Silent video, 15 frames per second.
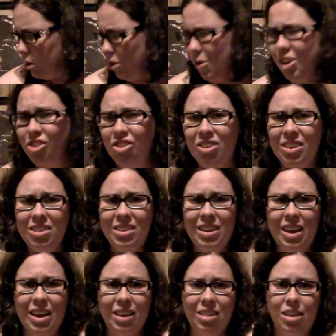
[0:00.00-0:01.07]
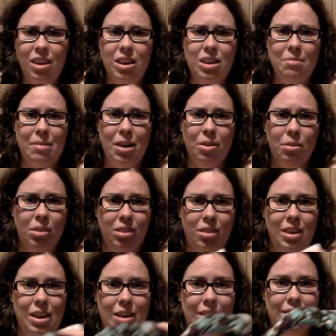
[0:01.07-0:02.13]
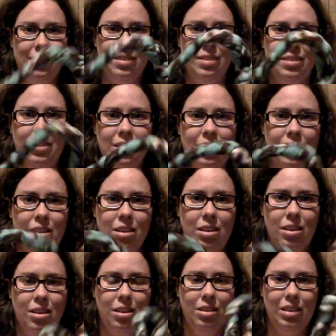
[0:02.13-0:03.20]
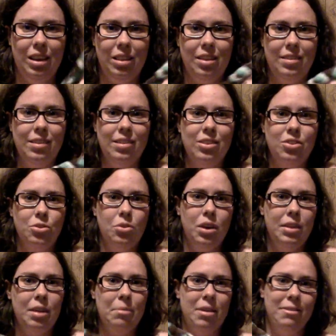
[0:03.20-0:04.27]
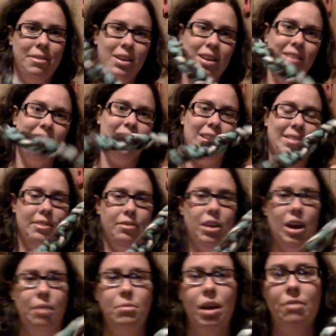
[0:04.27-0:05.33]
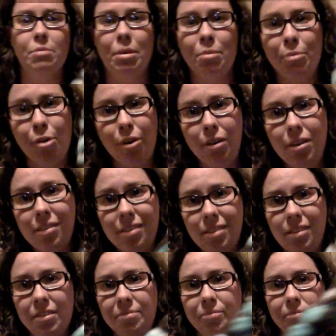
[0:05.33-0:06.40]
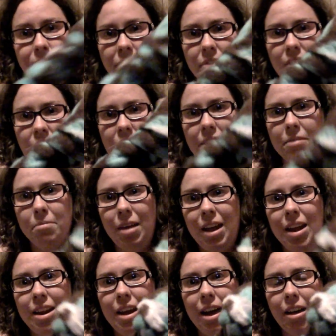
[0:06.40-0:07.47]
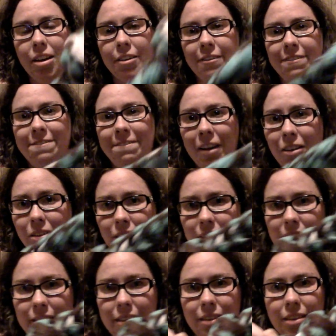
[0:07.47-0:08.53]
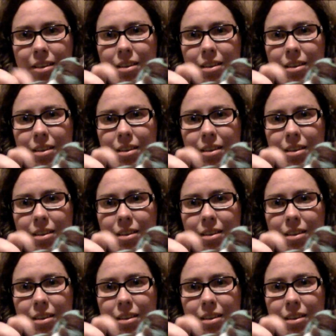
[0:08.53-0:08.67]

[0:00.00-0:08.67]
Question of the day, thinking about this. Like, this is the toy that my friend at Slice of Lime gave my boys. It is made out of felt.